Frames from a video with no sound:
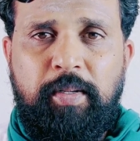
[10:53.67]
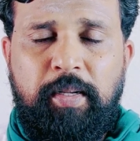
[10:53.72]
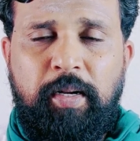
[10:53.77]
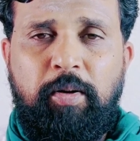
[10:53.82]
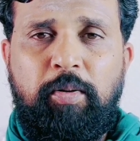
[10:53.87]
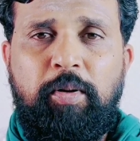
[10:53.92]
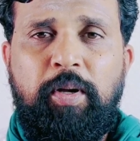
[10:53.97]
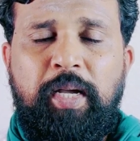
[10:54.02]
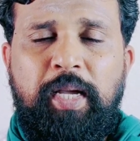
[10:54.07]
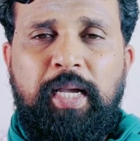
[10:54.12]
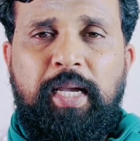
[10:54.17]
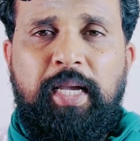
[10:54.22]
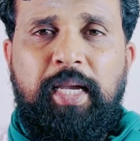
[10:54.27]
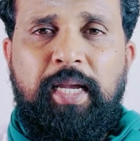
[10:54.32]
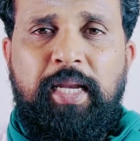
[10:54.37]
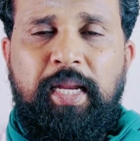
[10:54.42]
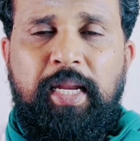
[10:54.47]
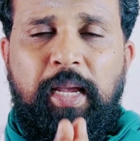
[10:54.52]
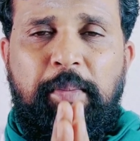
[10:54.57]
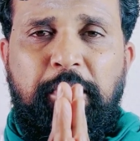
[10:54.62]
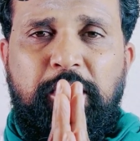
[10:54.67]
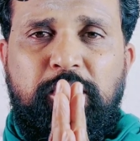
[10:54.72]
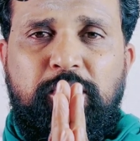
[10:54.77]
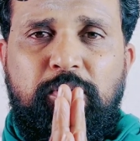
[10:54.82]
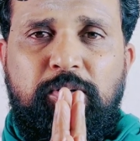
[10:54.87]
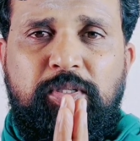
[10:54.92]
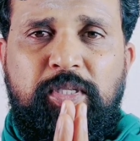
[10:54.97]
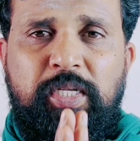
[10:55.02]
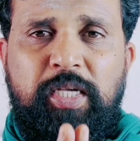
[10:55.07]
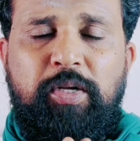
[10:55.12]
Now in
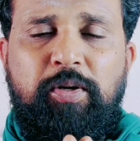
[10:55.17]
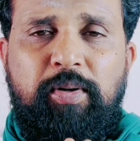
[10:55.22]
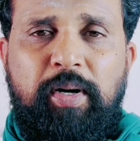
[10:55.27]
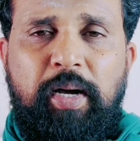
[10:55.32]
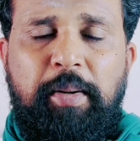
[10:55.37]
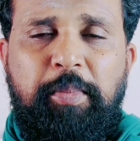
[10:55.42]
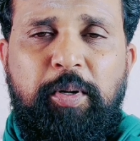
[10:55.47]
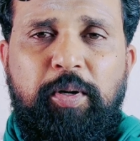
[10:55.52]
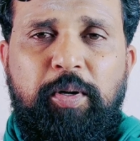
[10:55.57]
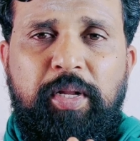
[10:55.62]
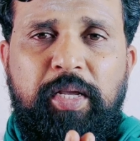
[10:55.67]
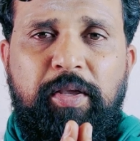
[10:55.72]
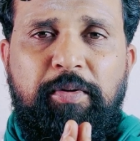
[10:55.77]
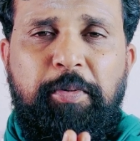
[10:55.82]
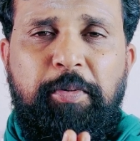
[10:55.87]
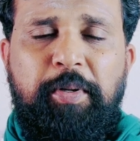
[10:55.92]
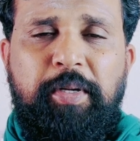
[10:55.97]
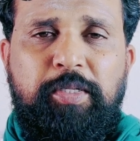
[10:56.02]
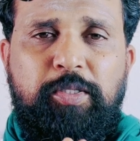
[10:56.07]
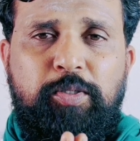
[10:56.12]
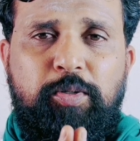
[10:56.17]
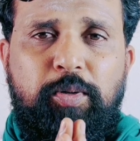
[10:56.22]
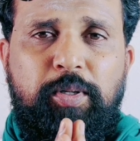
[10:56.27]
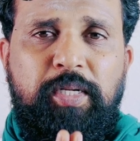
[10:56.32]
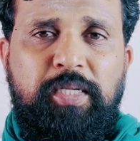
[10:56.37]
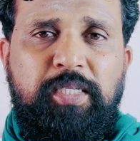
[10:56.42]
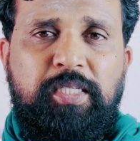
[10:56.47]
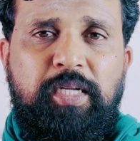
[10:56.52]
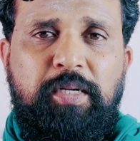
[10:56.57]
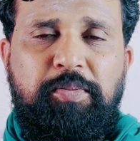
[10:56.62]
episode 0, I'm going to give you a
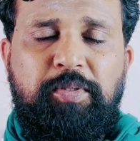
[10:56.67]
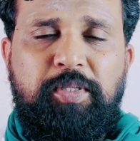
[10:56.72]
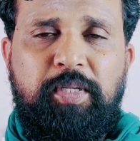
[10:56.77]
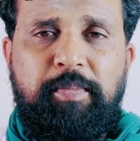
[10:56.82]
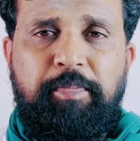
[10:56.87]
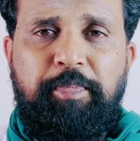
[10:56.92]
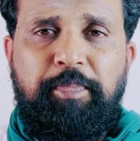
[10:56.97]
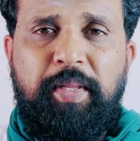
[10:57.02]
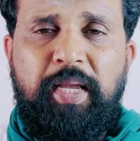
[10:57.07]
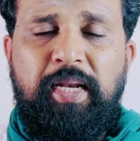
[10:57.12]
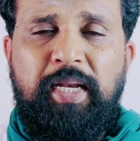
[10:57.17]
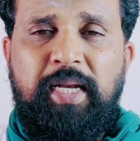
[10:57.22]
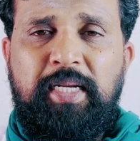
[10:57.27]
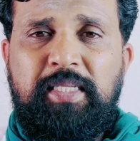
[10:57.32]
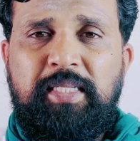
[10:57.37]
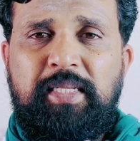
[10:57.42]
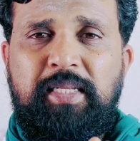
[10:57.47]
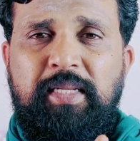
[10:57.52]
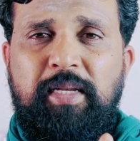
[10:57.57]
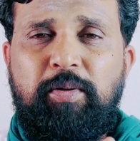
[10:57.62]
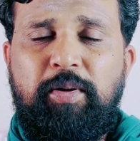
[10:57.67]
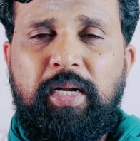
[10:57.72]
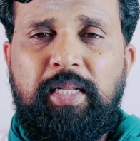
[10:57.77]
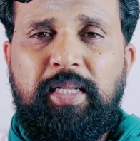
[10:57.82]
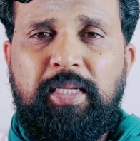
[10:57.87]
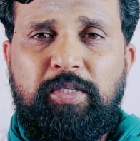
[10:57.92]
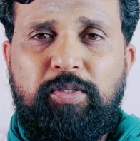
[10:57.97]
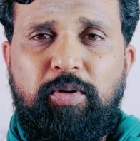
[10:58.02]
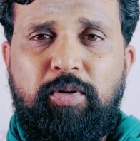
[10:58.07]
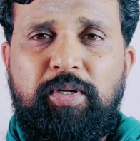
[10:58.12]
stone inscription, and let's look
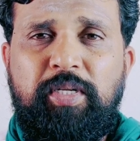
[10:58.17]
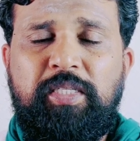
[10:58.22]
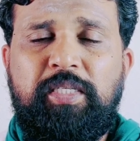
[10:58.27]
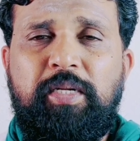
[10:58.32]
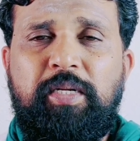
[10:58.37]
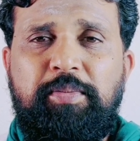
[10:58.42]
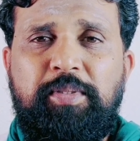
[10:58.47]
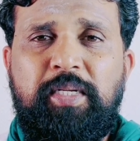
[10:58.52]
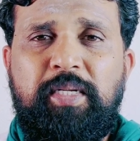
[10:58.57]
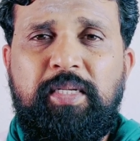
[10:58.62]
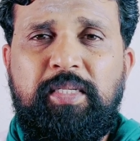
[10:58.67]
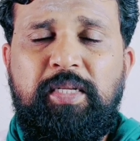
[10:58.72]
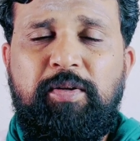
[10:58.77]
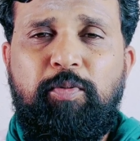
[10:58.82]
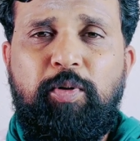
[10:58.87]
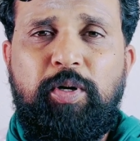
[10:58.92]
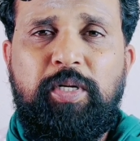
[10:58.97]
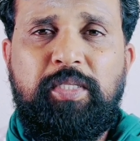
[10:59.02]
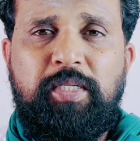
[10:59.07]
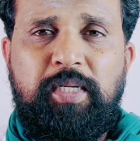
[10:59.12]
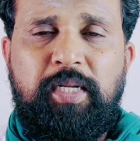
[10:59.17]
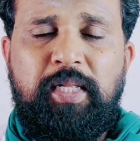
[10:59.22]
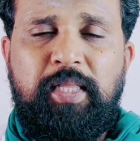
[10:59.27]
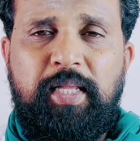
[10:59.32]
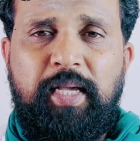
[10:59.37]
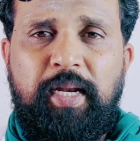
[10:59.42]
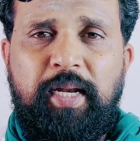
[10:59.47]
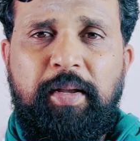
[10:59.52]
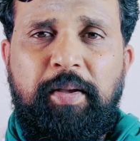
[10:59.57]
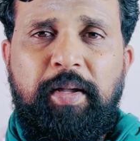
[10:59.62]
at the stone inscription and see what is
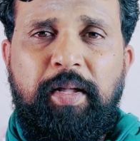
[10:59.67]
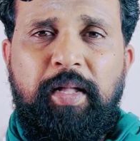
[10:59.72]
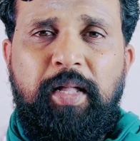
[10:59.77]
written there.